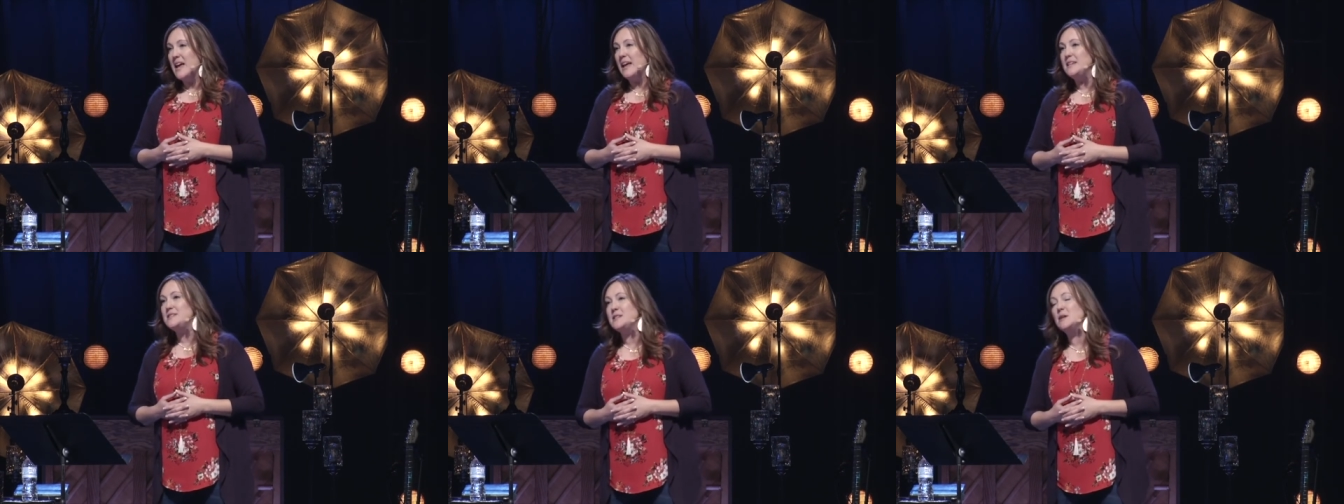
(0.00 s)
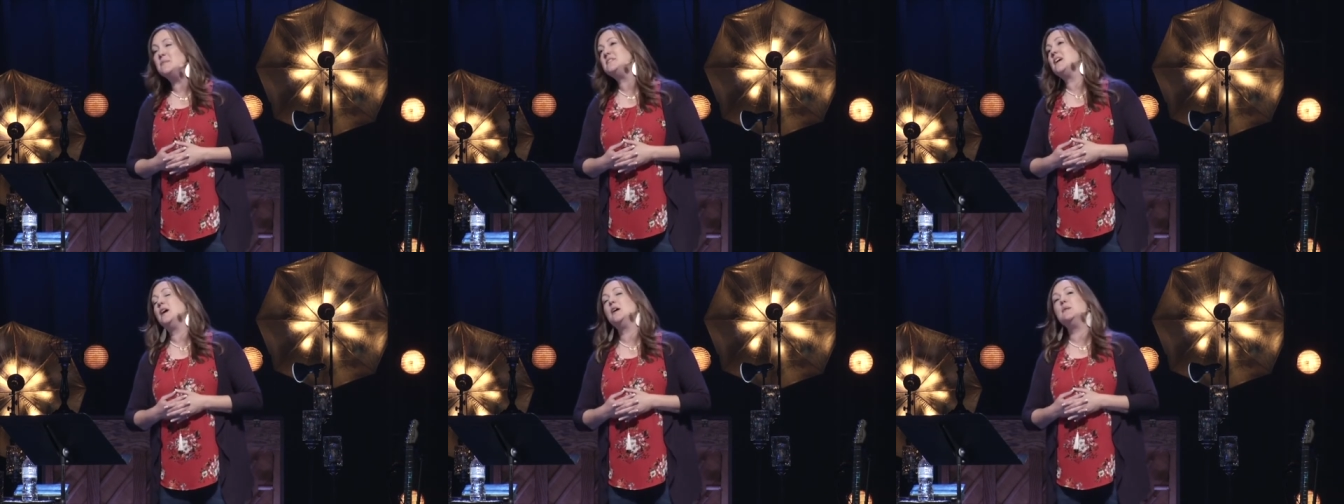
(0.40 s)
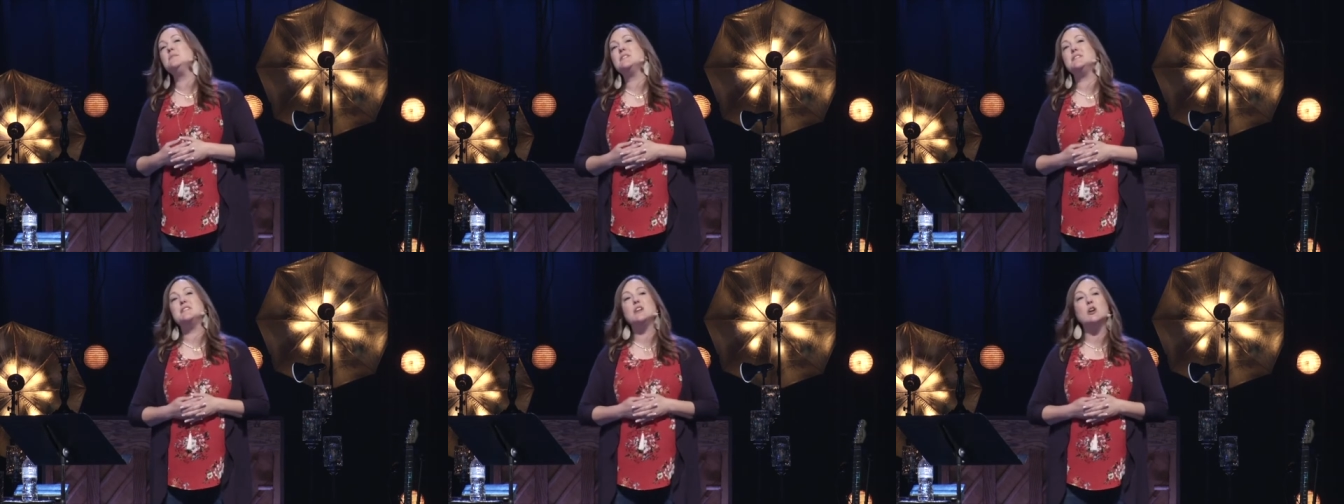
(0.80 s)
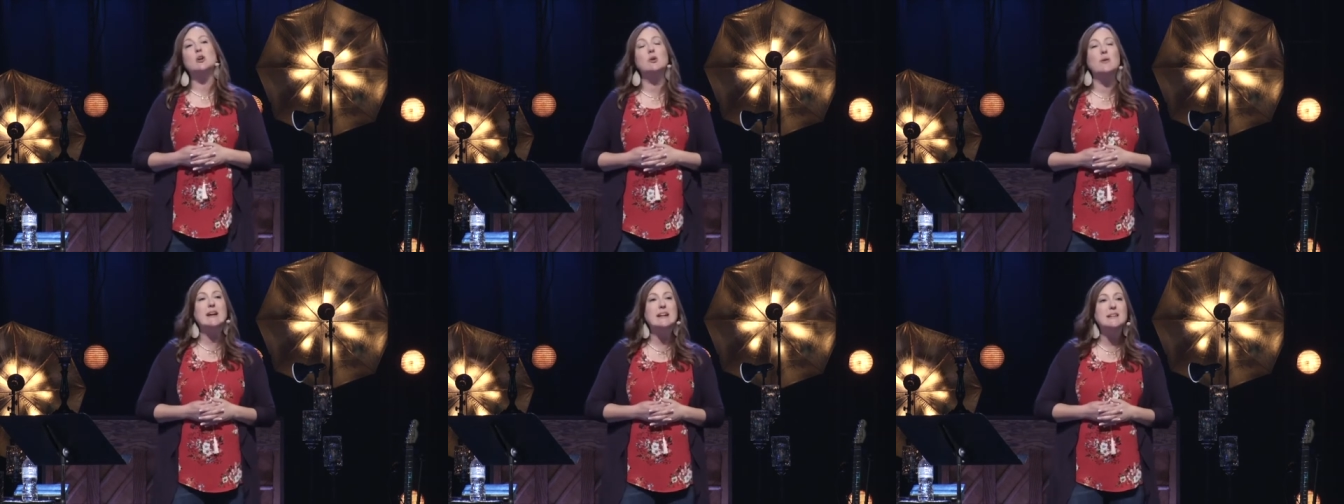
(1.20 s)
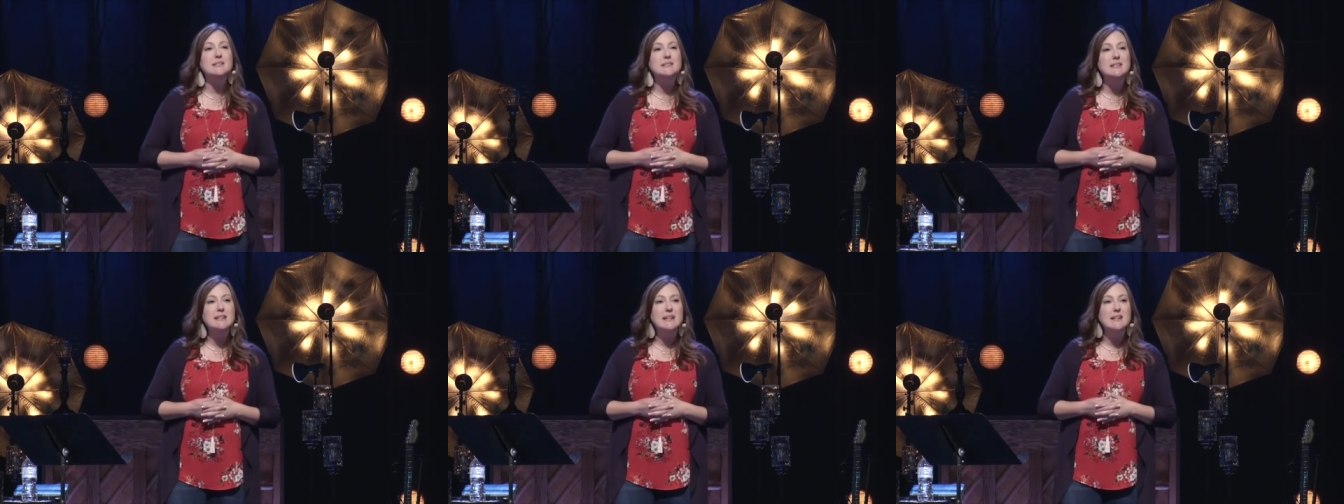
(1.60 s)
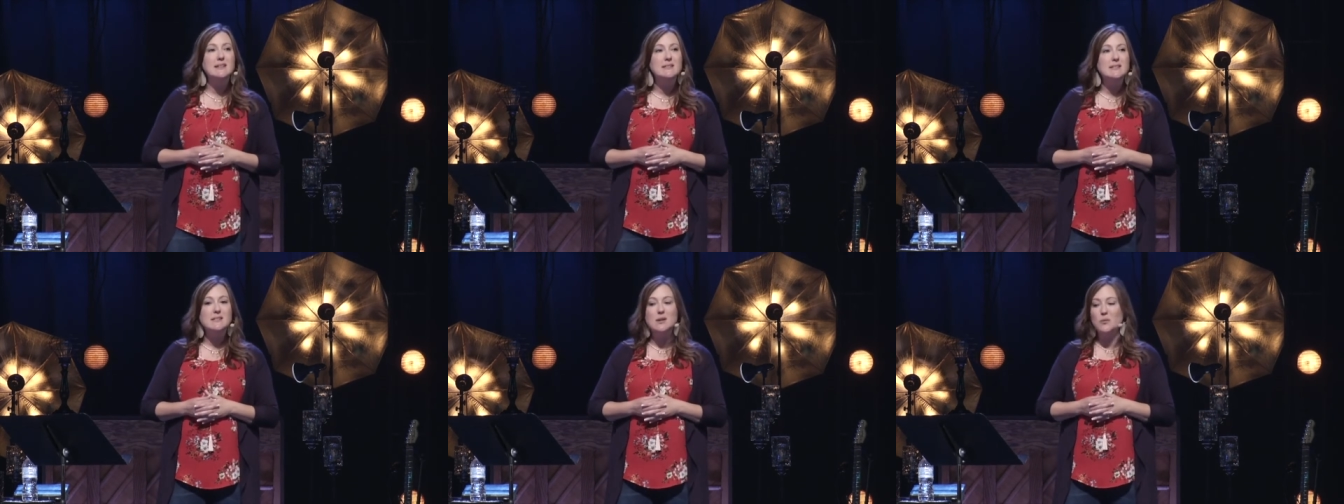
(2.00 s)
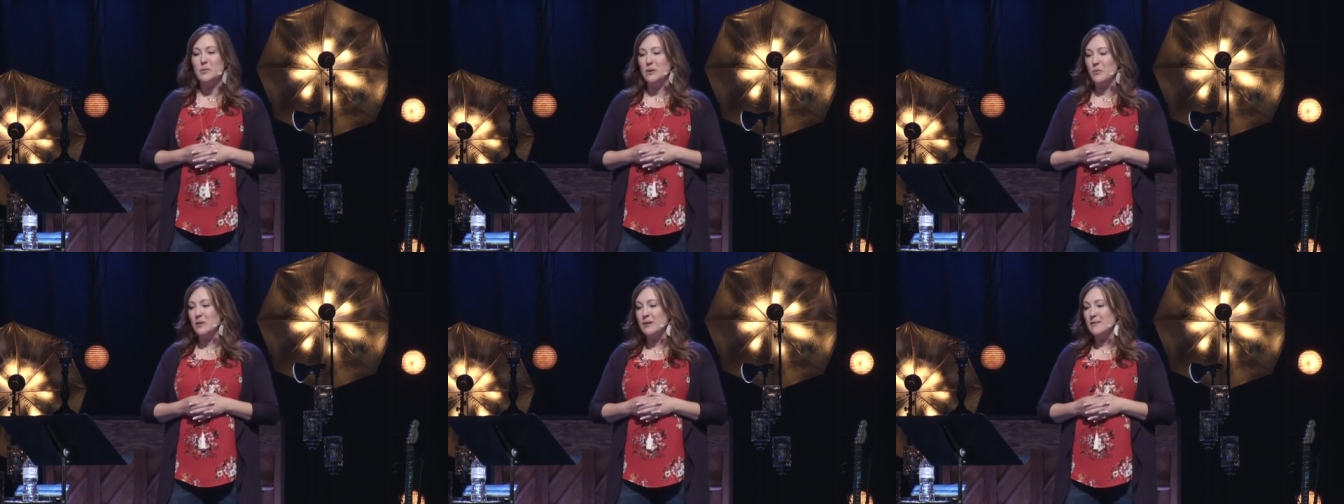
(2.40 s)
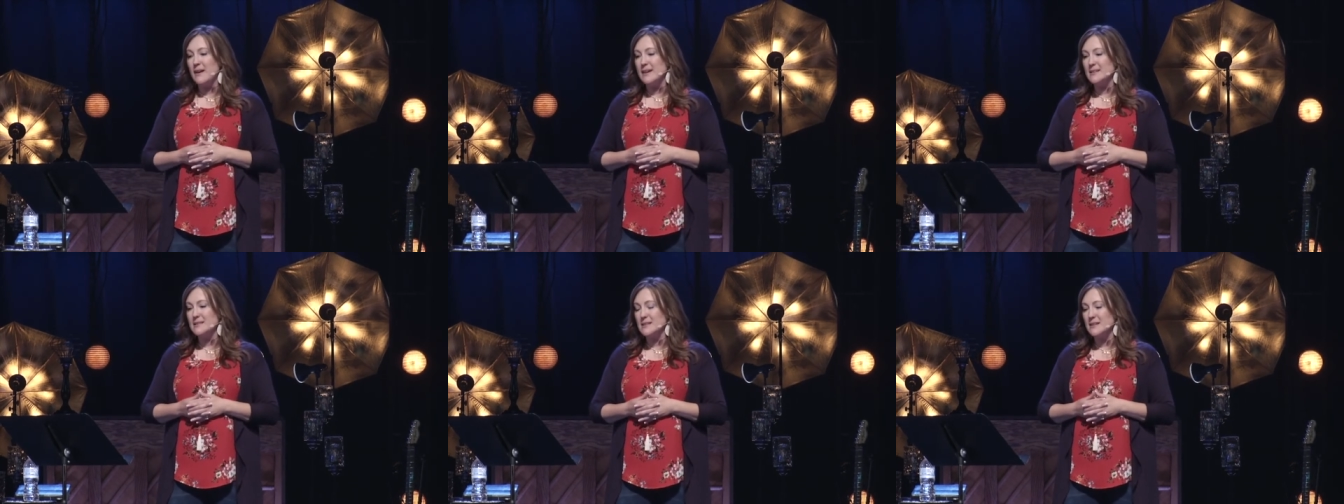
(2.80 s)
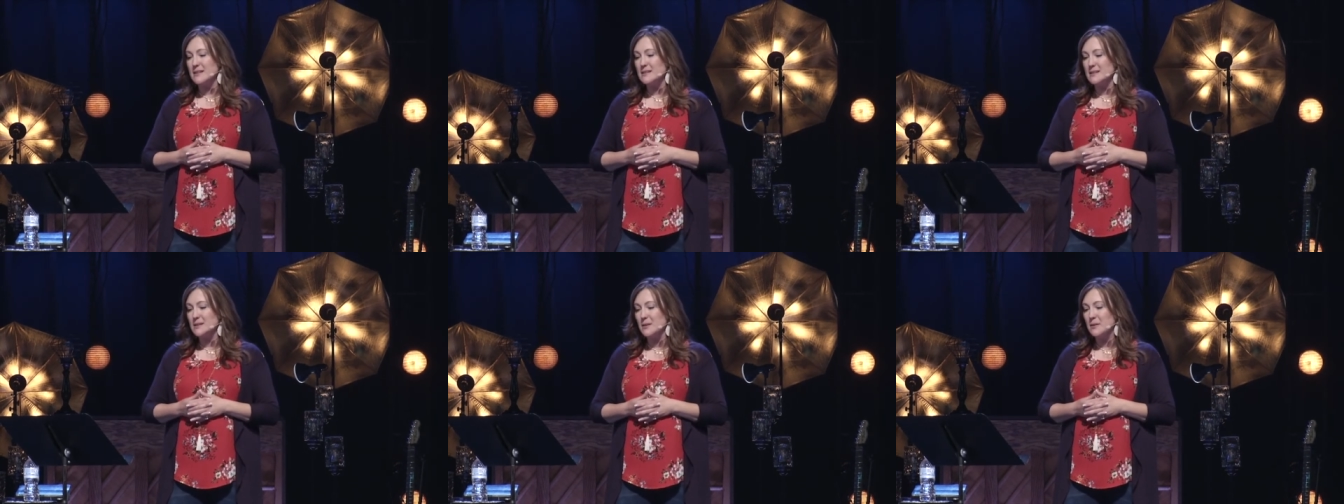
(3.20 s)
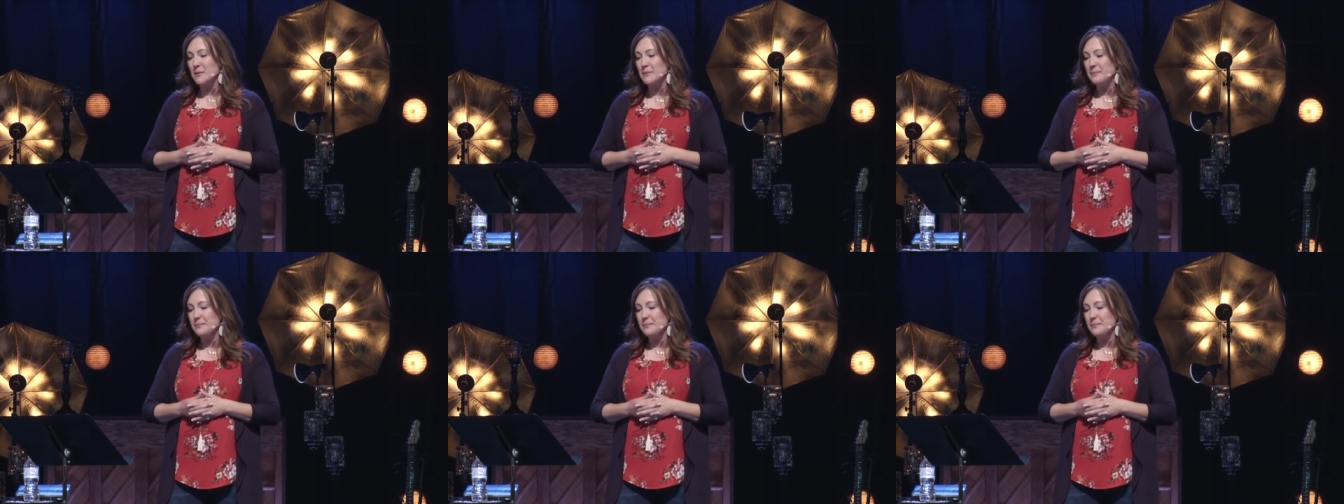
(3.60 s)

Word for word: And sometimes it's in our greatest needs that we realize this.